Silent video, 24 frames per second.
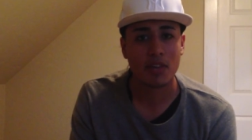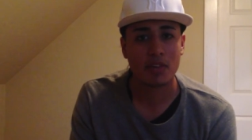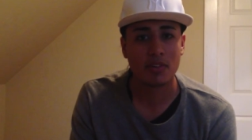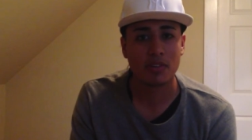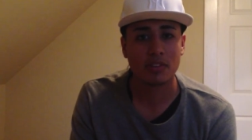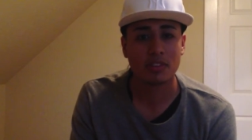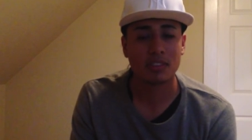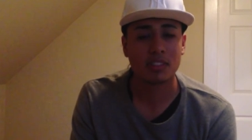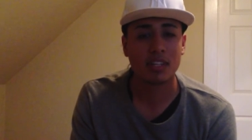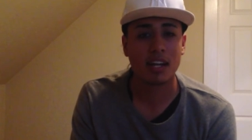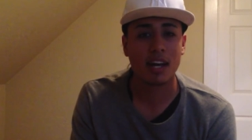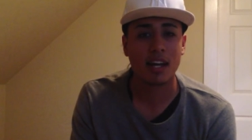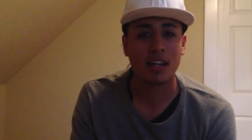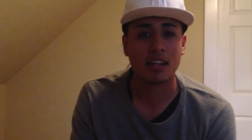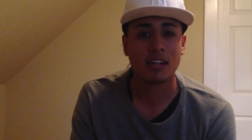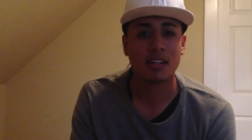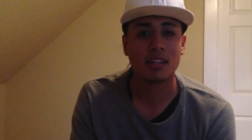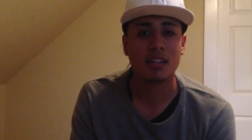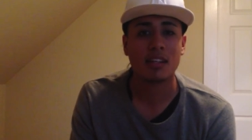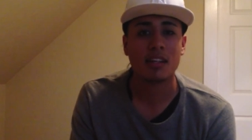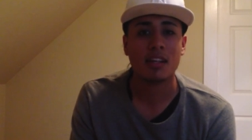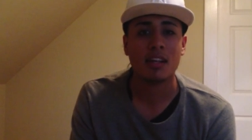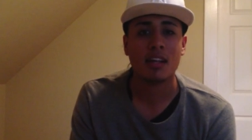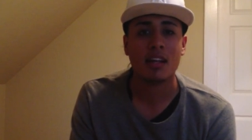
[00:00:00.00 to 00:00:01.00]
You just gotta
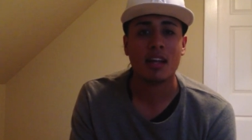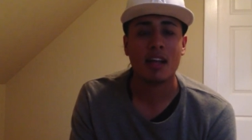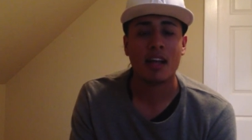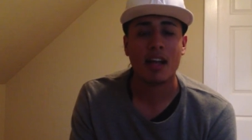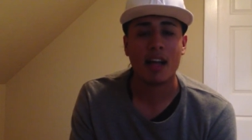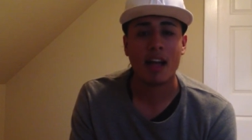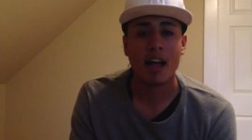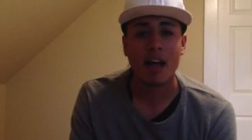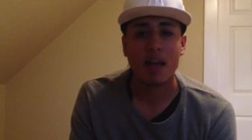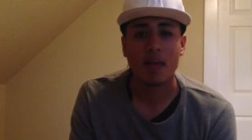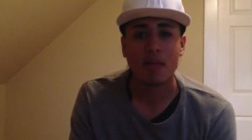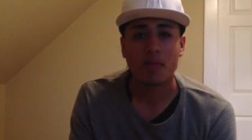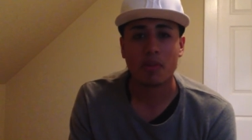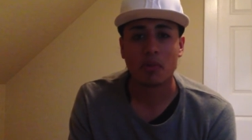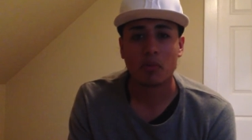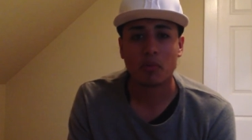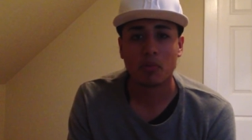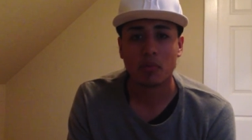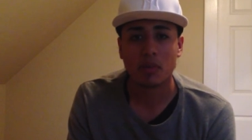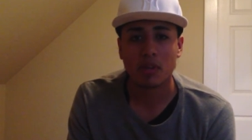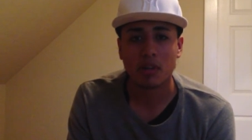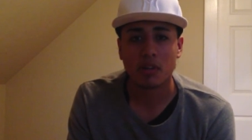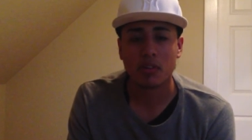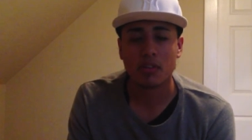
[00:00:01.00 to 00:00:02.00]
have the
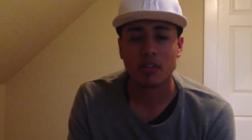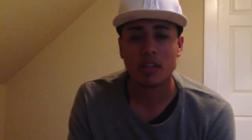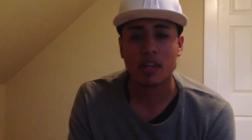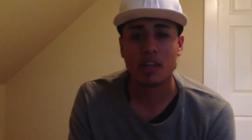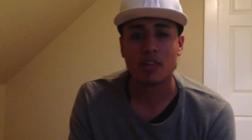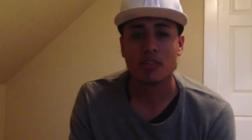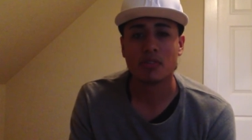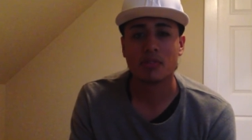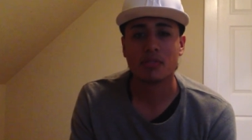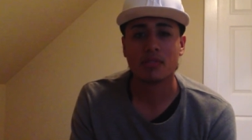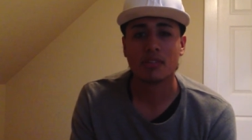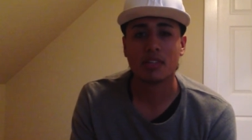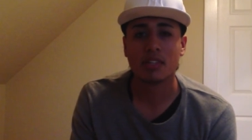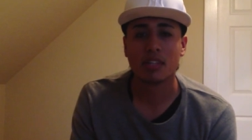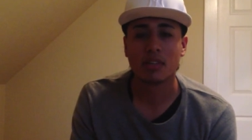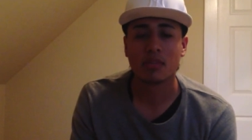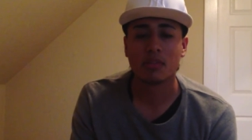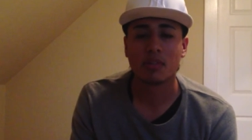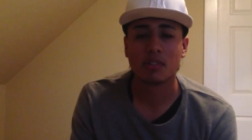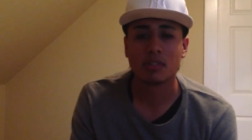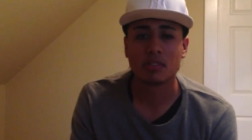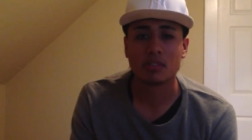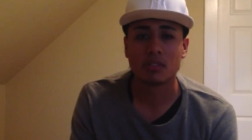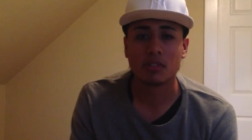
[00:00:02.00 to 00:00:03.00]
will that you really
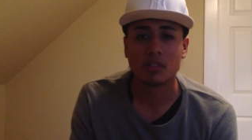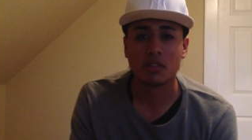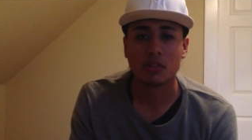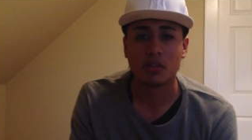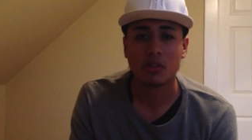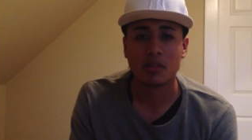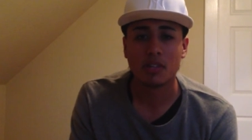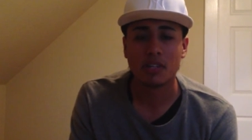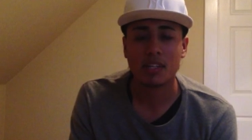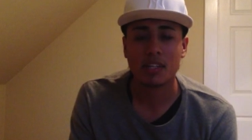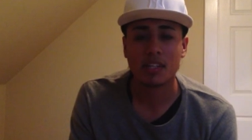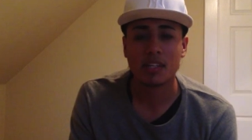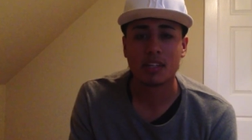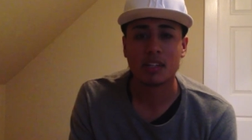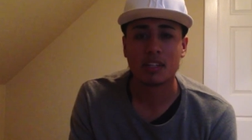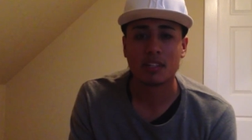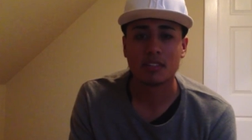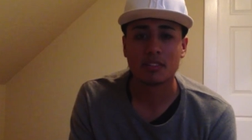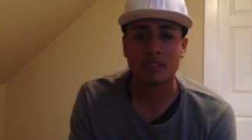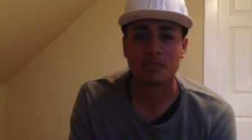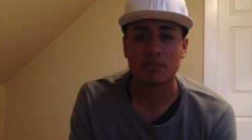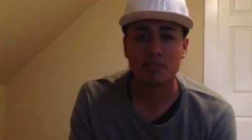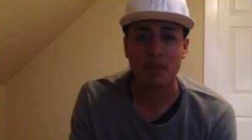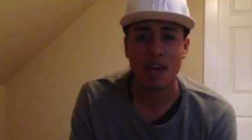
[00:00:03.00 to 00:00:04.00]
want to do it, and it
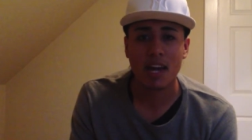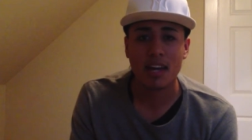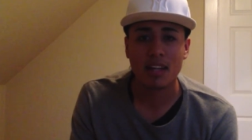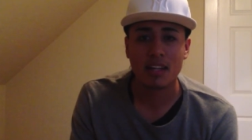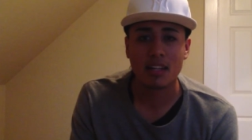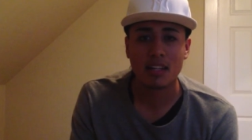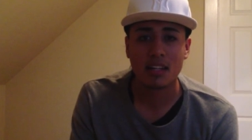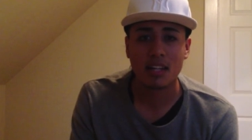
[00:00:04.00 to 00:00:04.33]
doesn't matter.